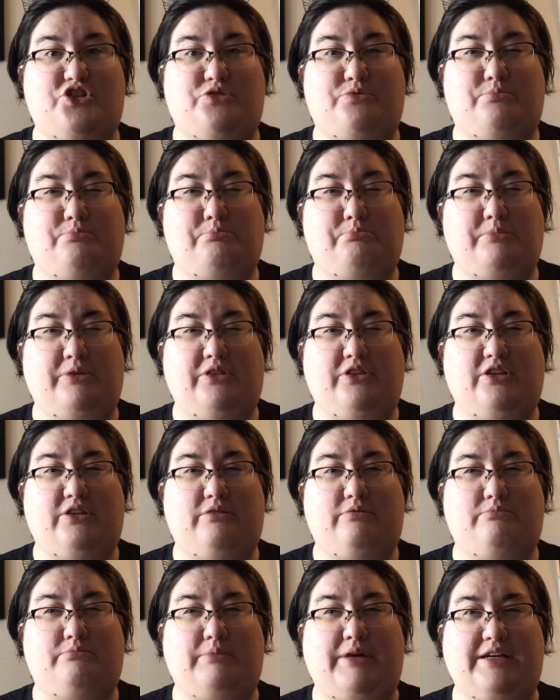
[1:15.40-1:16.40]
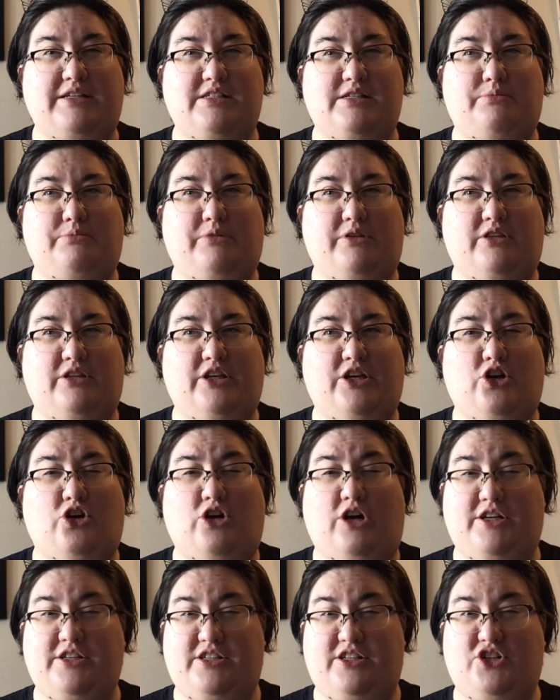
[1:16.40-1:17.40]
Monthly
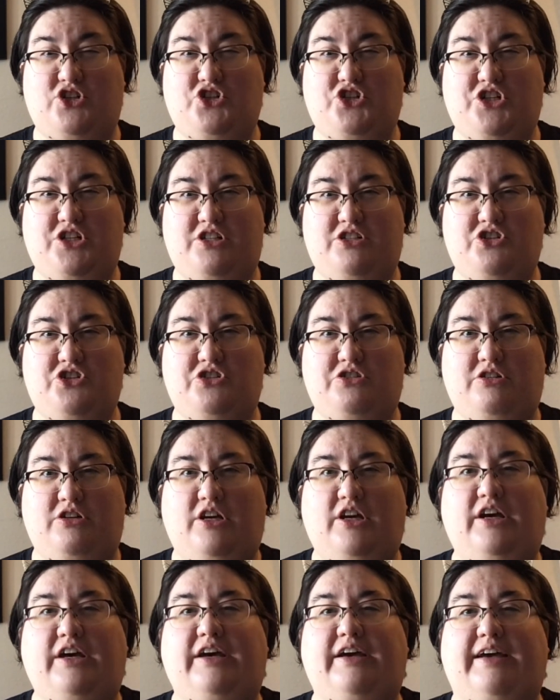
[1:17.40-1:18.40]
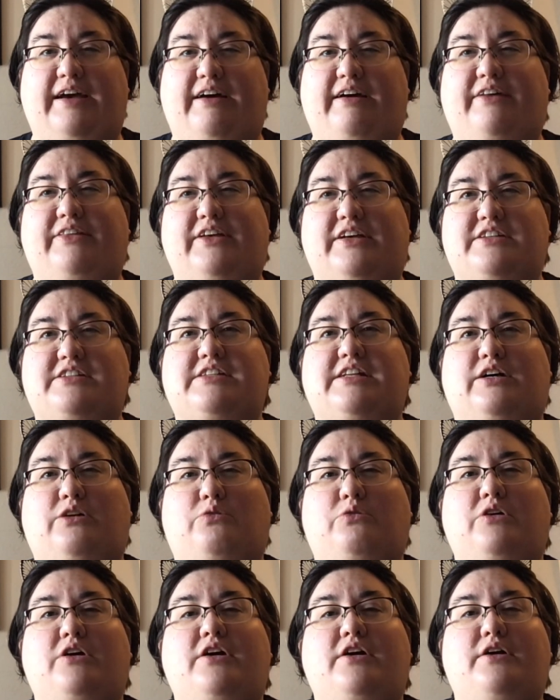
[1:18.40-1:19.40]
Cross Stitch Challenge. Yeah, I think it's now
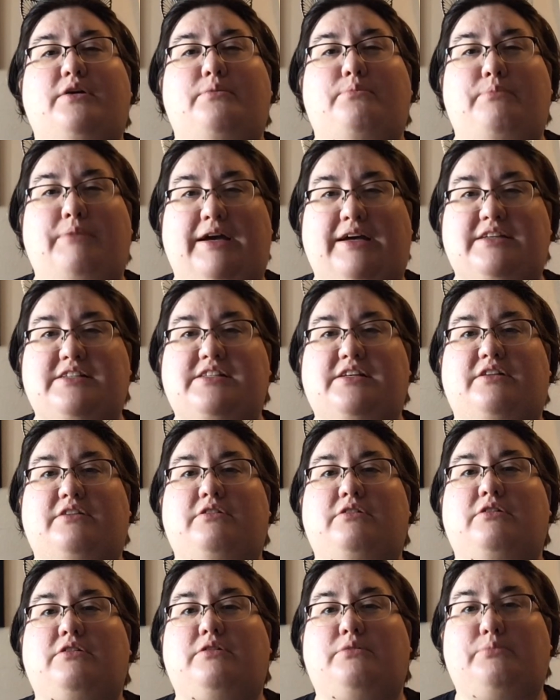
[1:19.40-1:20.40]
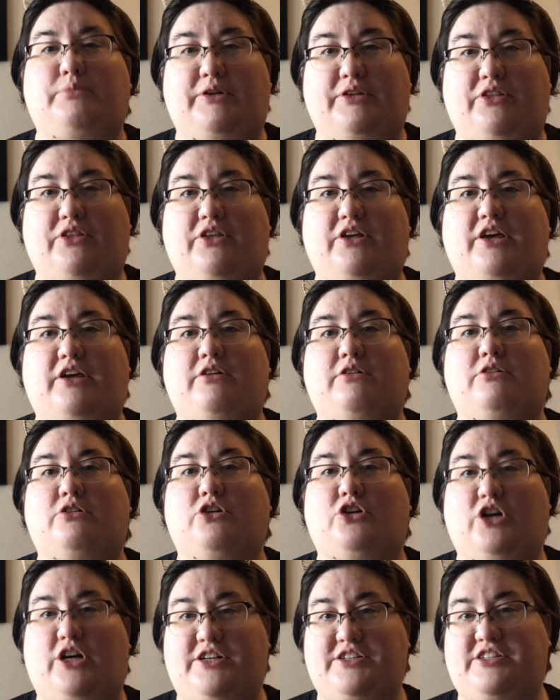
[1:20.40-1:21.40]
Magazine Monthly
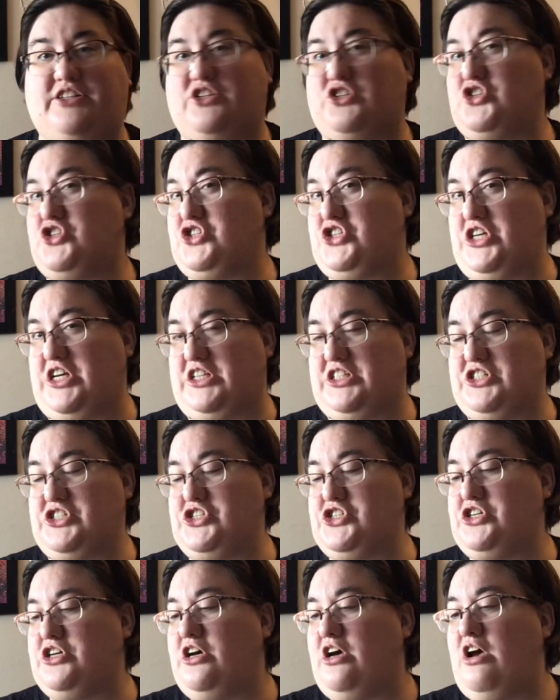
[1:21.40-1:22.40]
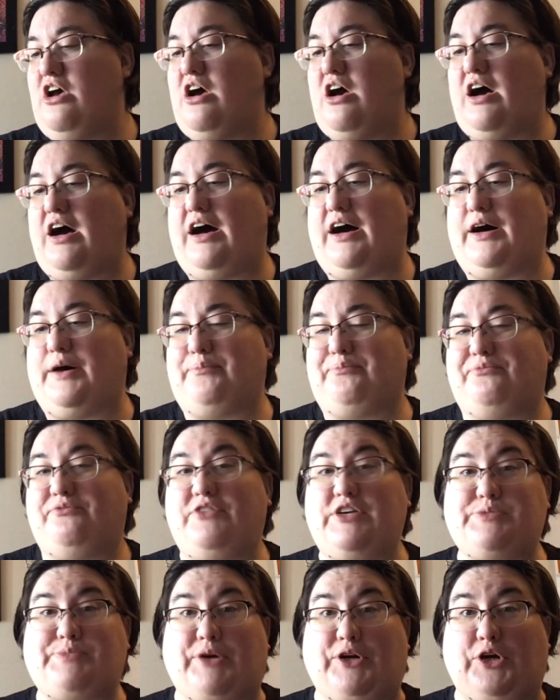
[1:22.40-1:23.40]
Cross Stitch Challenge
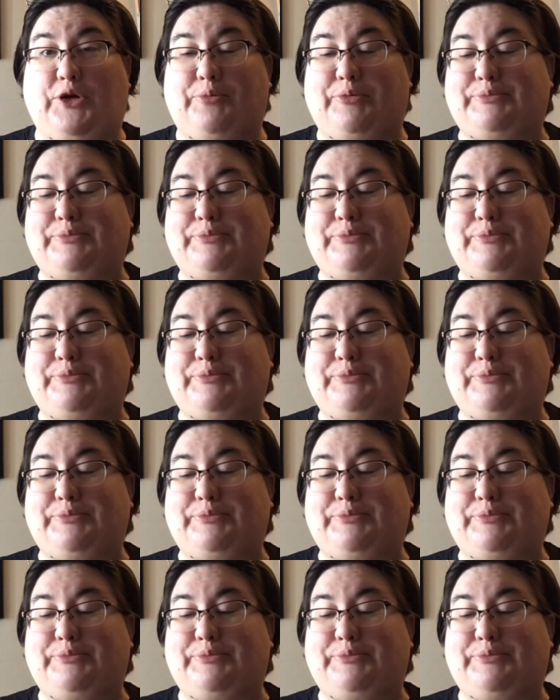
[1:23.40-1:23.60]
Facebook group.